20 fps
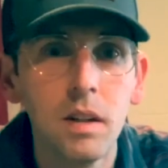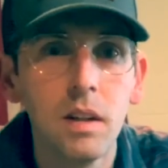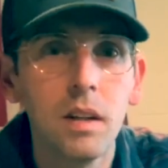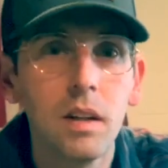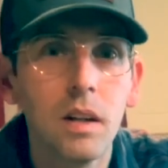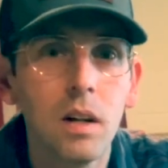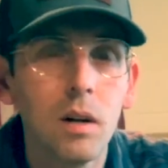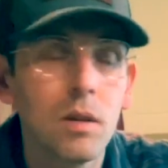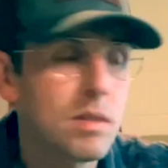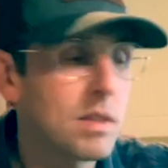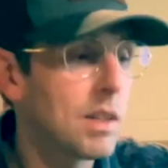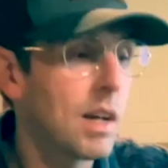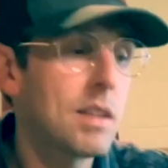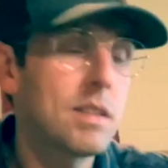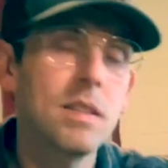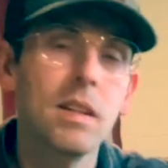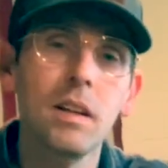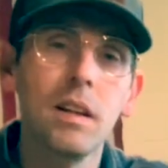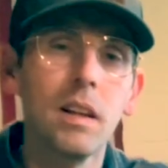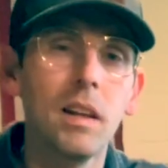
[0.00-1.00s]
It's nice
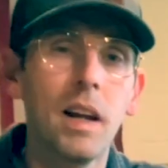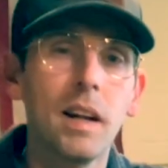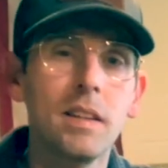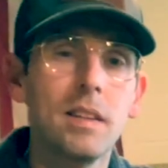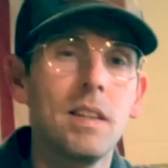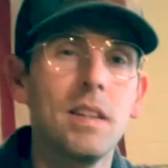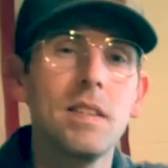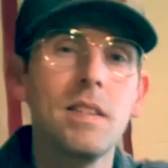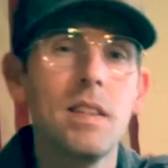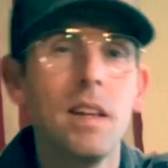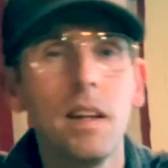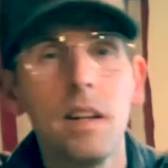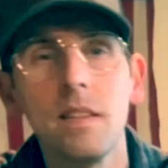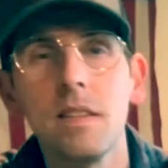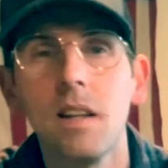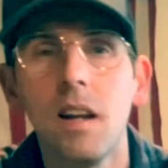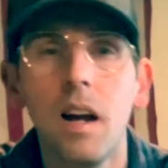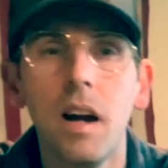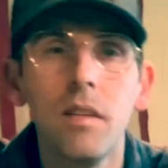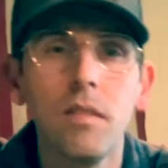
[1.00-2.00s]
to collect these things
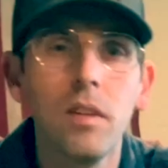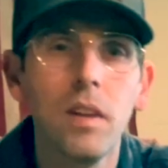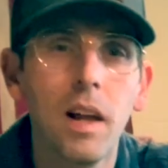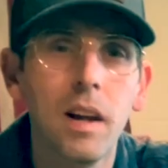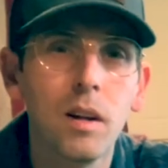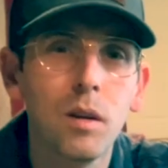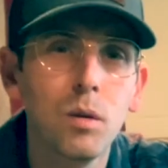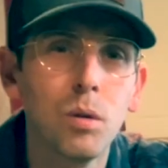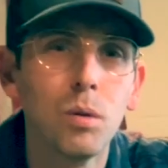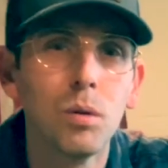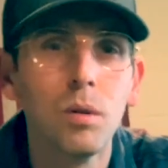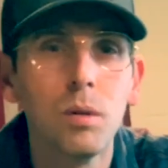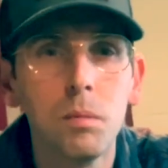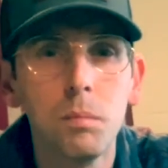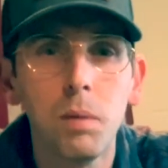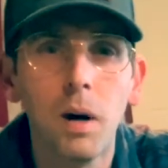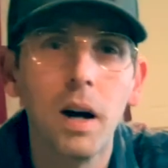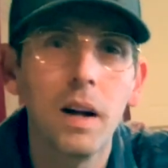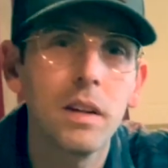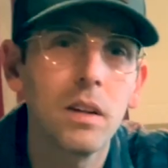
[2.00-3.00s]
and have a lot of cool
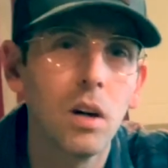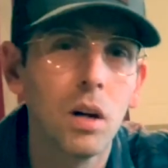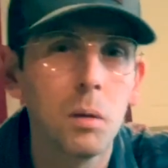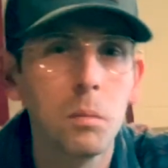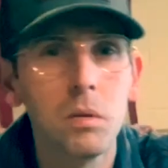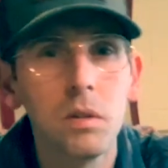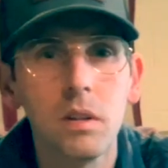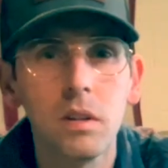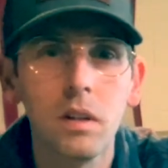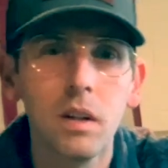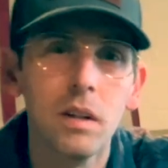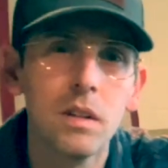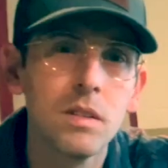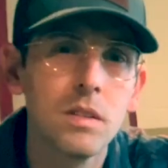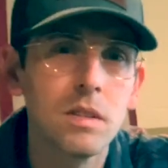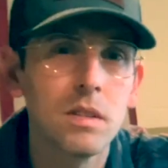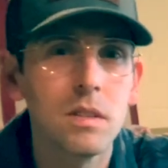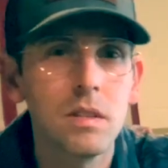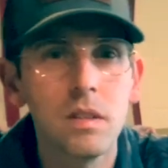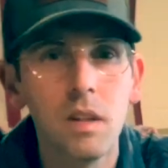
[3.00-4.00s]
body armor and
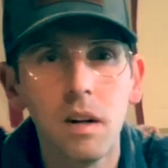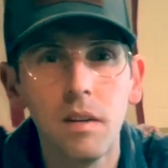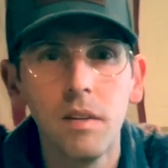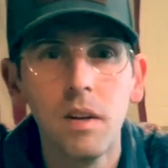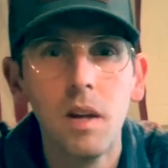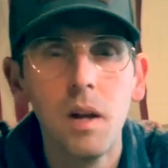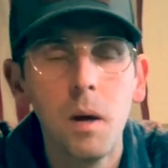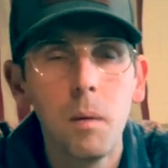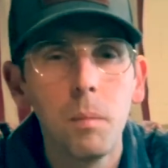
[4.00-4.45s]
guns and stuff,